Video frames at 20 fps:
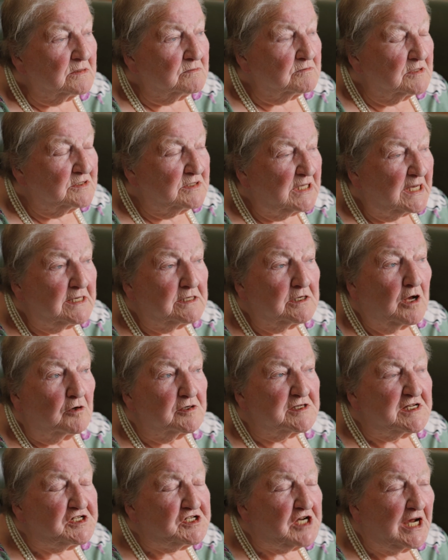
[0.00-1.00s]
he'd got
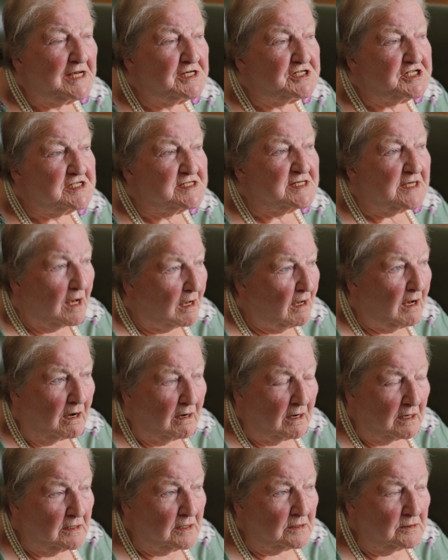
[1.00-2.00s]
to change his
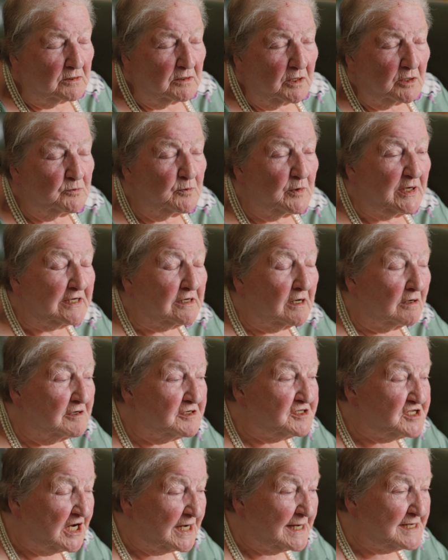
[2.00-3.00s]
car and we got to
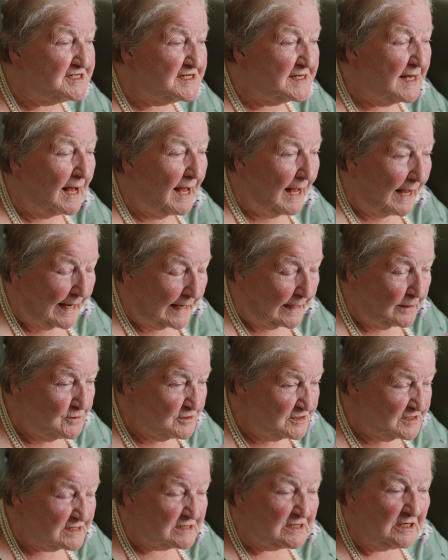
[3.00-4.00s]
change the
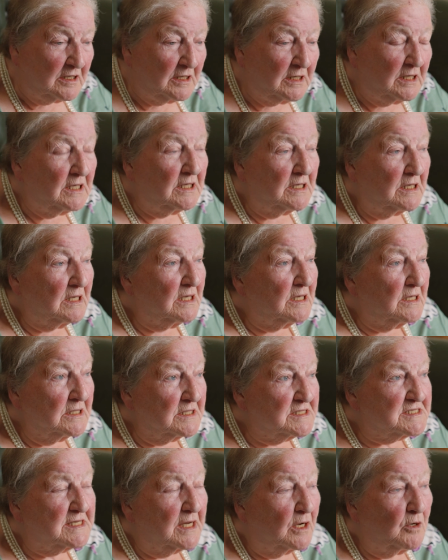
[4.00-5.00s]
house.
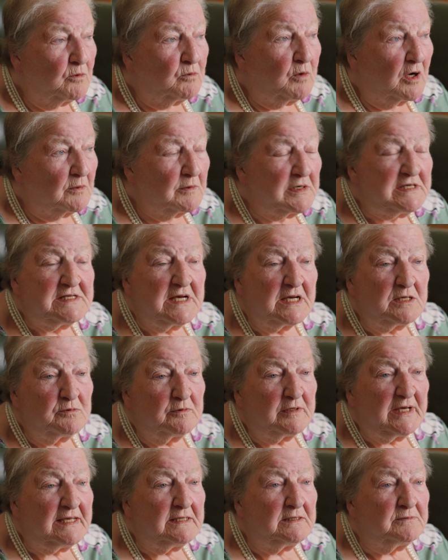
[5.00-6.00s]
So what we did,
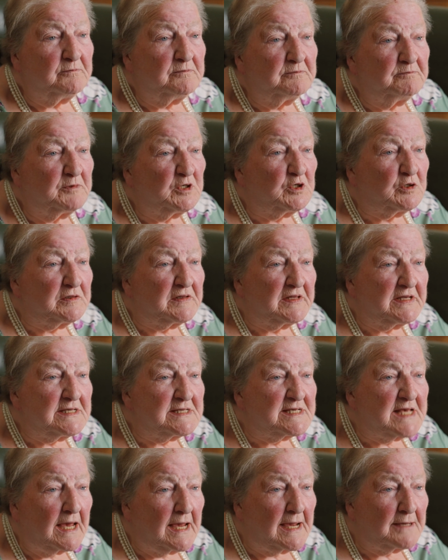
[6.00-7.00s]
we bought
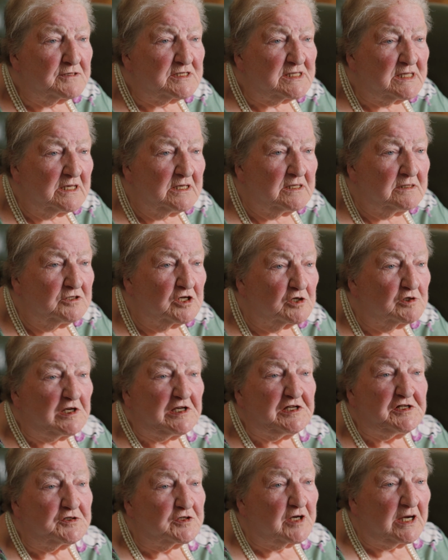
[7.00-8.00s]
this house in Dudley
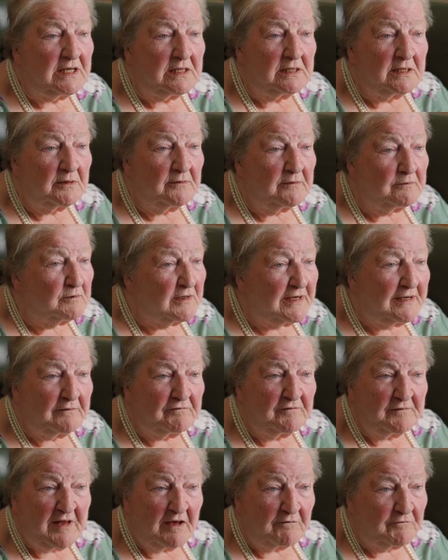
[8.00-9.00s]
Street and we
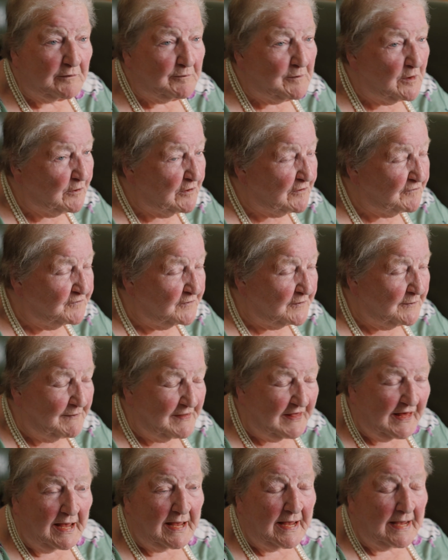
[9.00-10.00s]
have never moved from
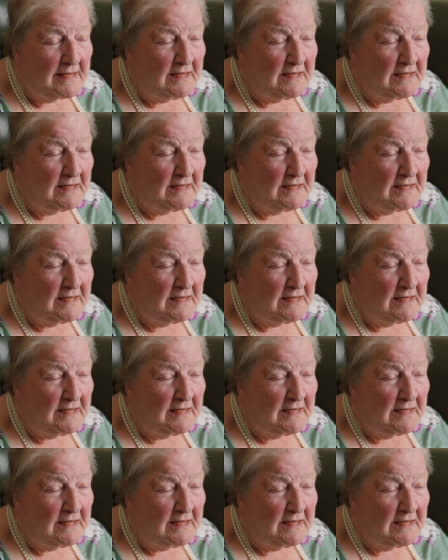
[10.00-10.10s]
there.